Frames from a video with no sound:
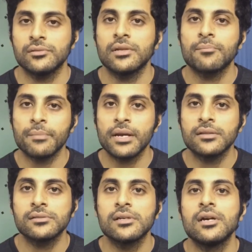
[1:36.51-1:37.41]
That
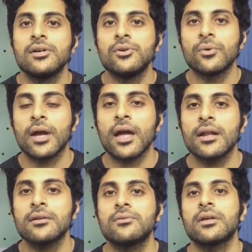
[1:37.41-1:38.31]
means you
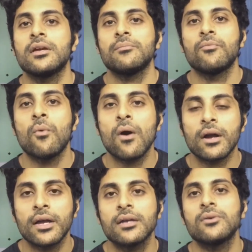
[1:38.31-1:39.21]
can keep
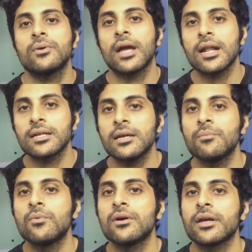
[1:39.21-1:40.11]
walking, you can
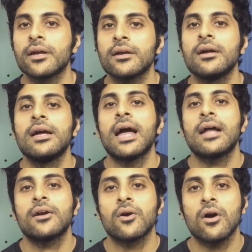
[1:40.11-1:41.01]
keep working
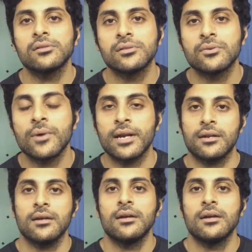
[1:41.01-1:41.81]
at a constant rate.